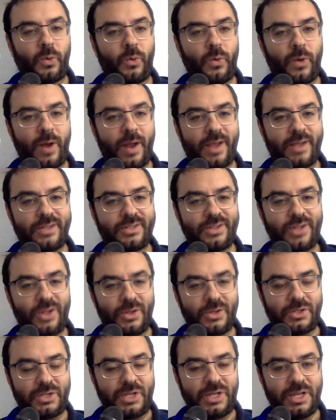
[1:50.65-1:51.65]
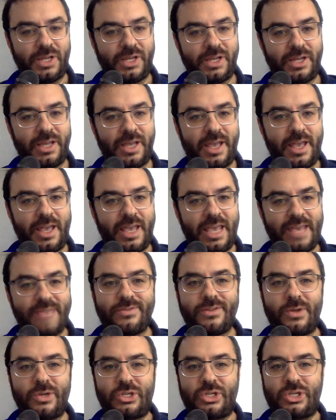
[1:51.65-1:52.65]
Whereas Tulsi,
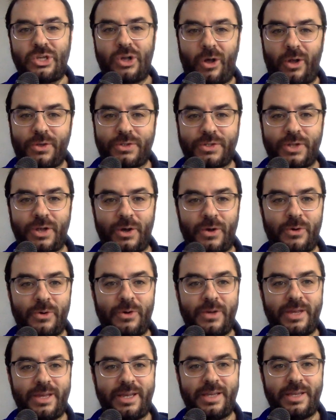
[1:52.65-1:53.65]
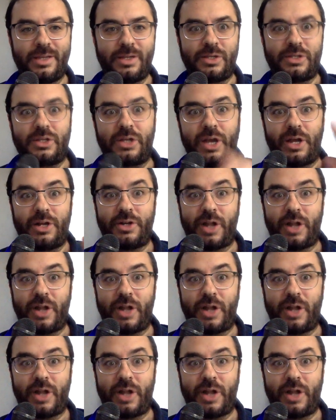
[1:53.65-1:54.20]
even though she also is